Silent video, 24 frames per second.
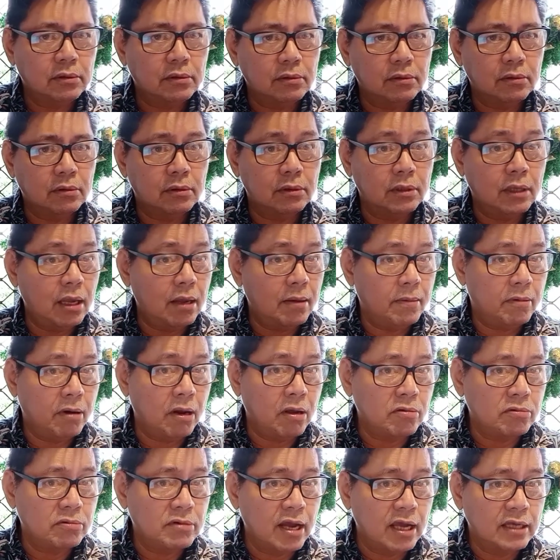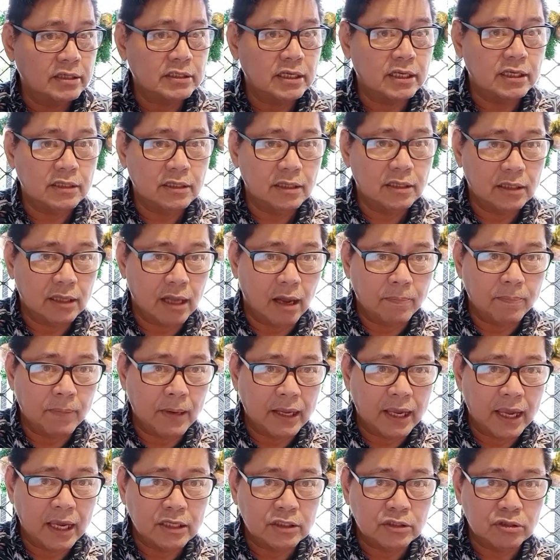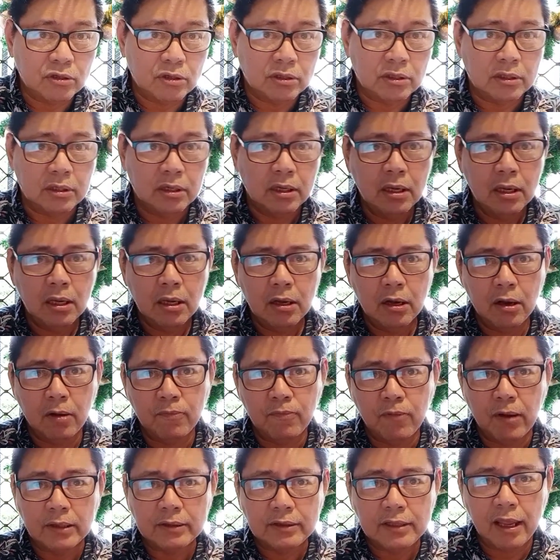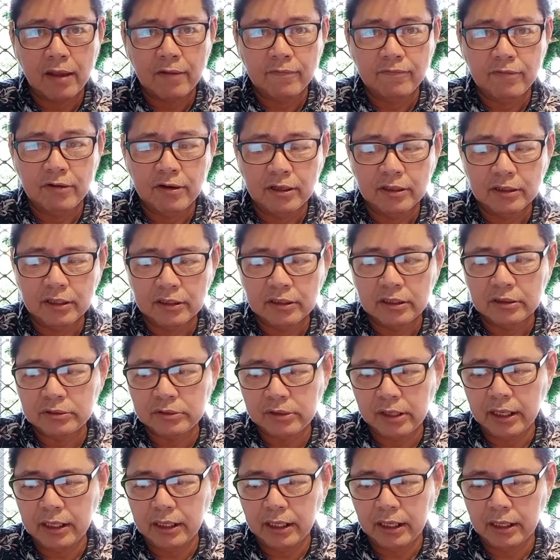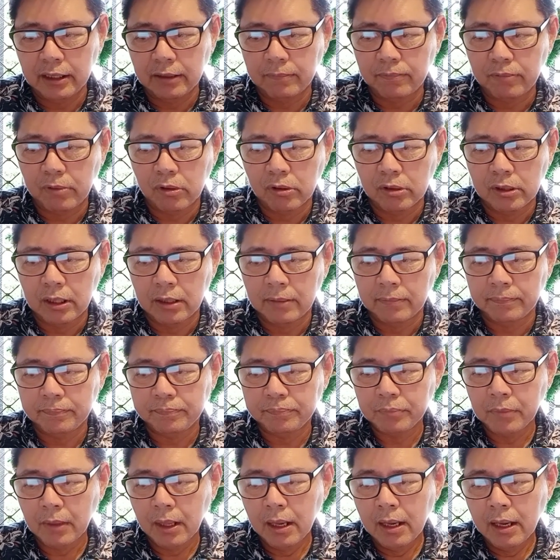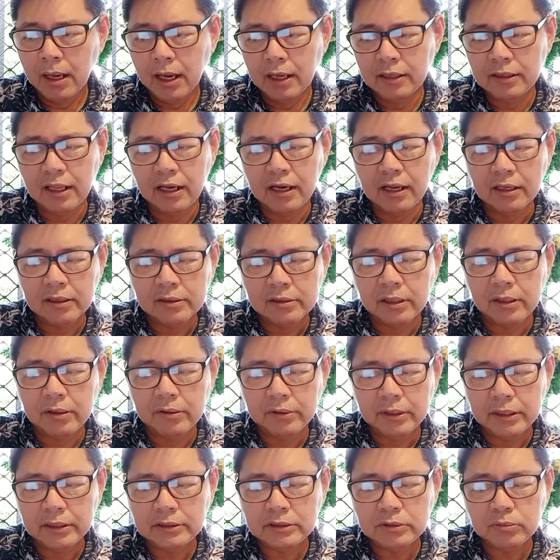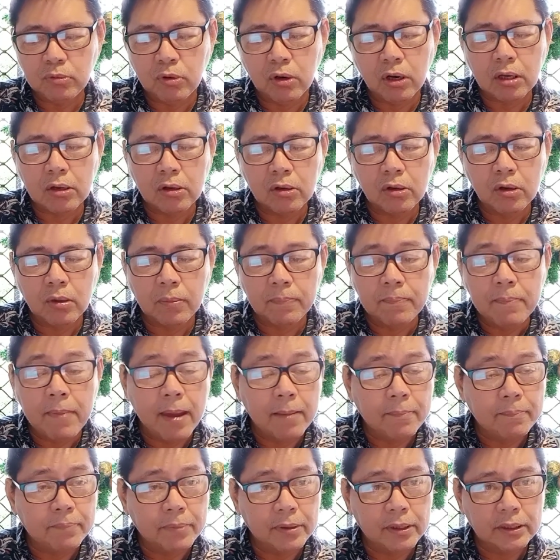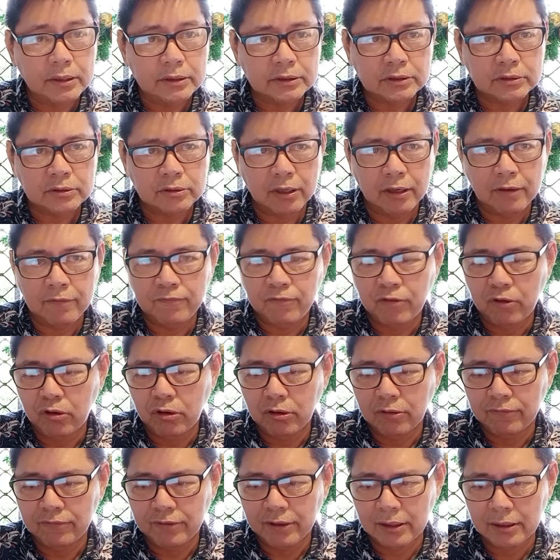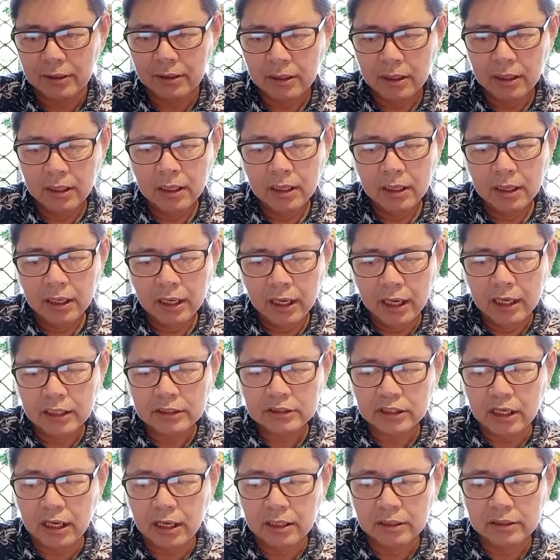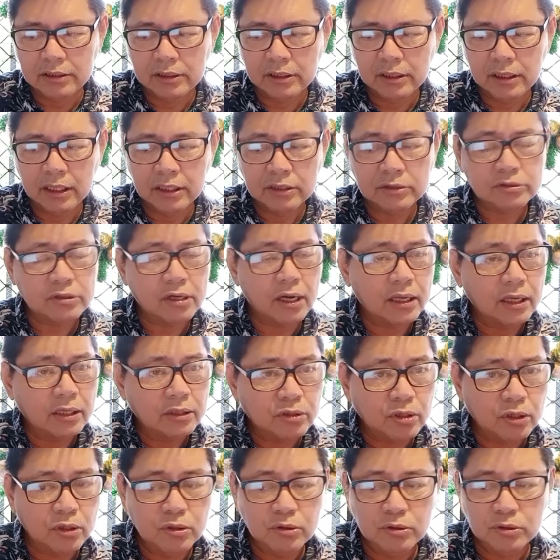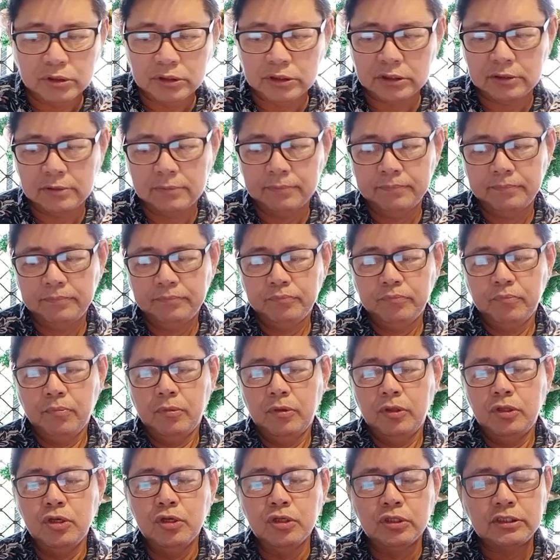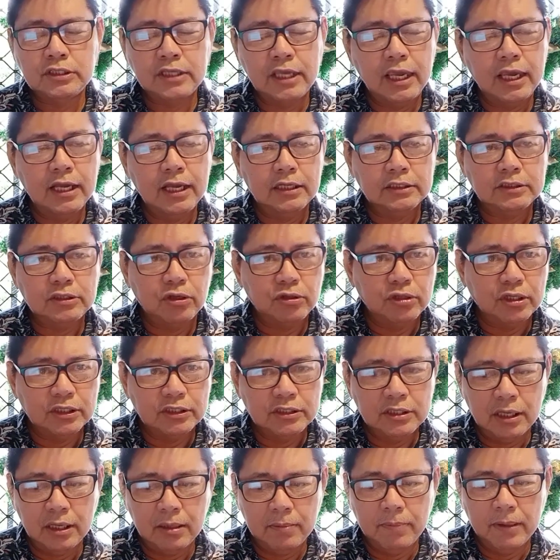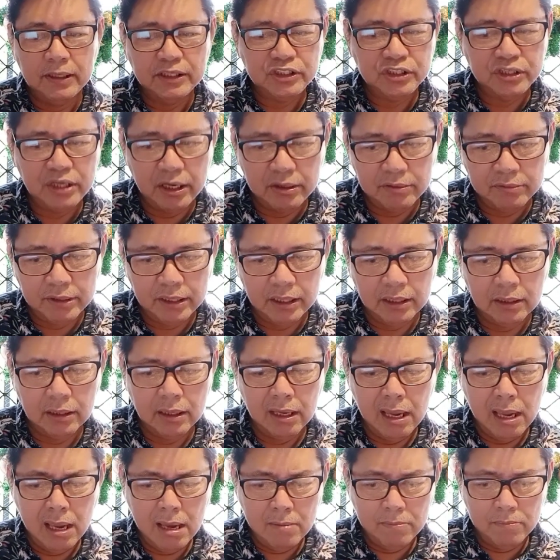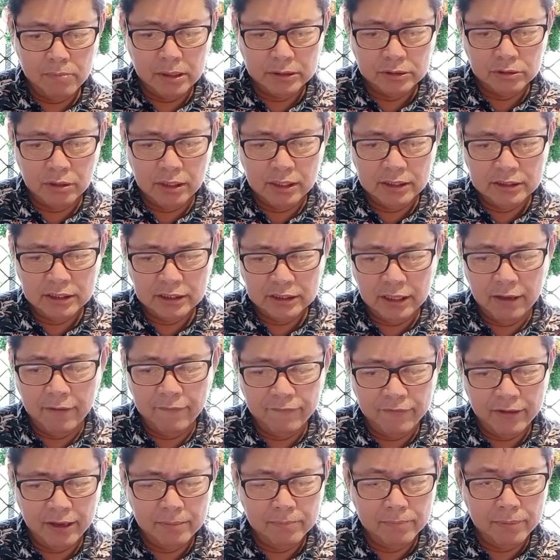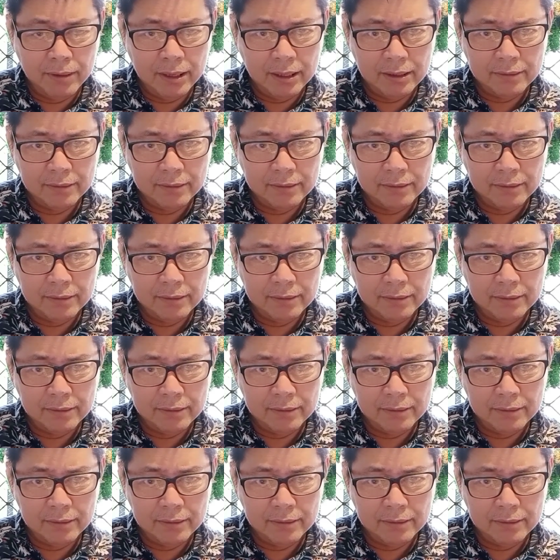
Recognizing the application of what they have learned in the training program. And then encourage work group members to involve each other in trying to use new skills on the job by sharing, by soliciting feedback,